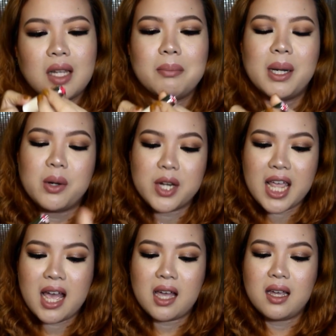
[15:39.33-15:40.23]
Ang bango
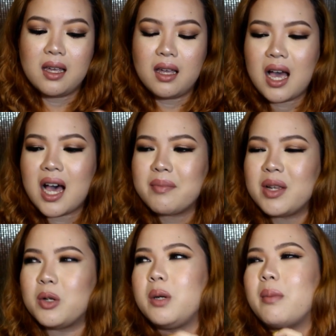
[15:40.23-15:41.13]
niya.
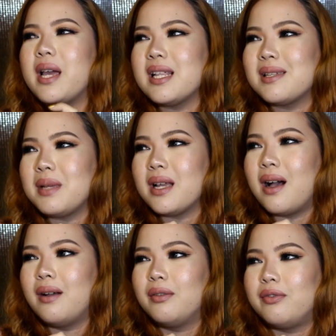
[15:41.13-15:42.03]
It reminds me
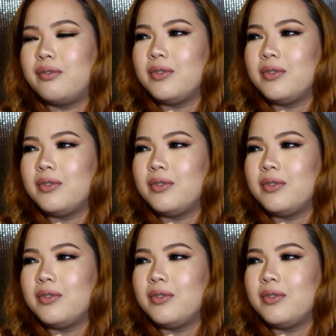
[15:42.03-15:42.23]
of